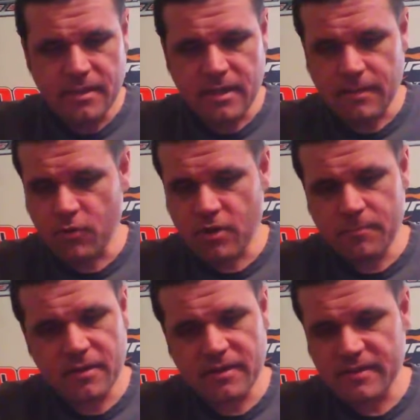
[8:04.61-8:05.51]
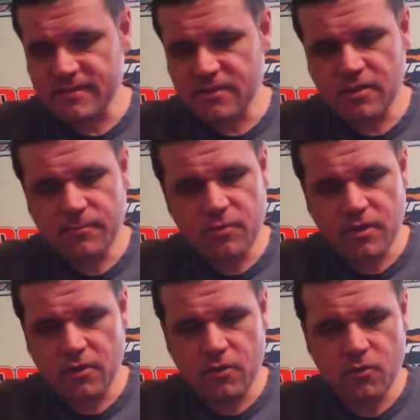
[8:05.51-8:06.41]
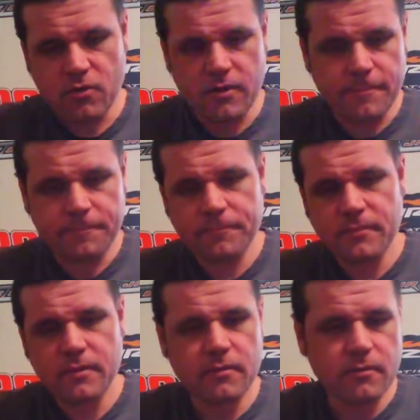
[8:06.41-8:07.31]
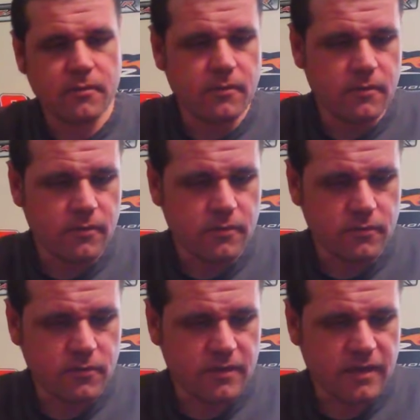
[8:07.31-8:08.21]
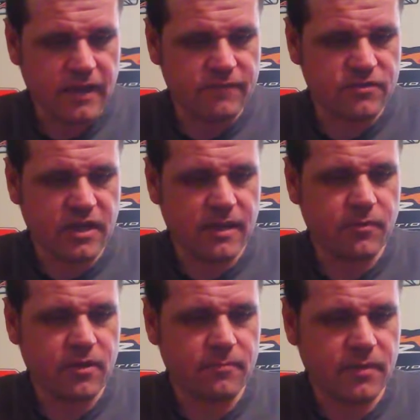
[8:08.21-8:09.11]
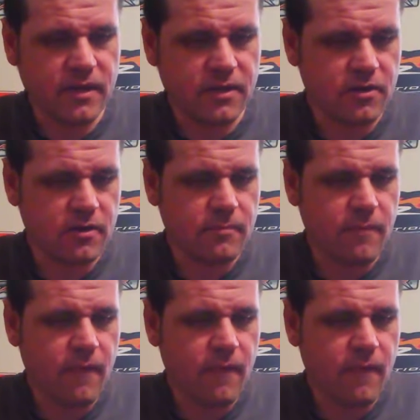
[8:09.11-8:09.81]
You can pick this up. You can go to the dive shop. You can pick it up.